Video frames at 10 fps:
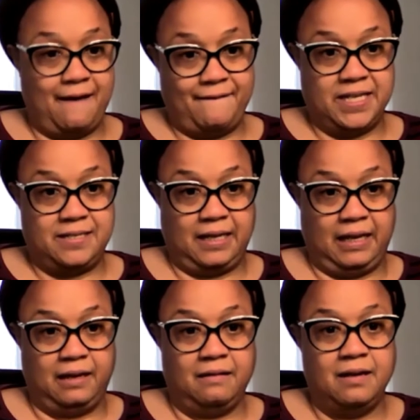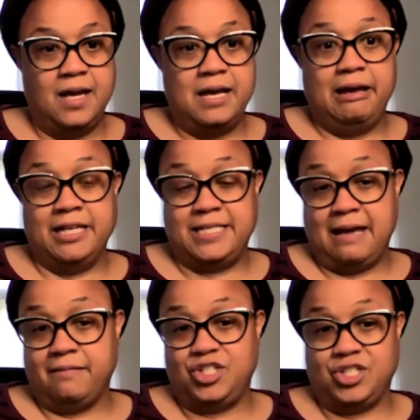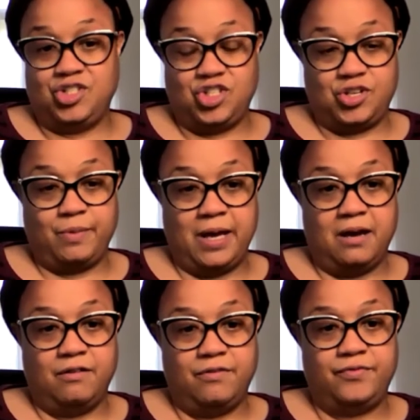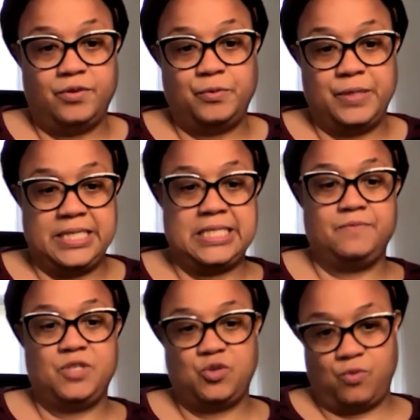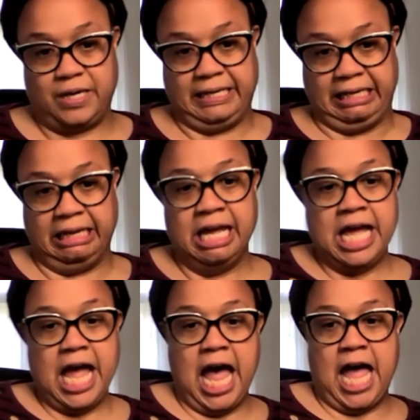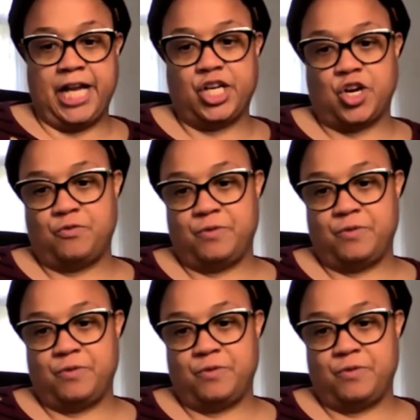17, intelligence 12, wisdom 20, and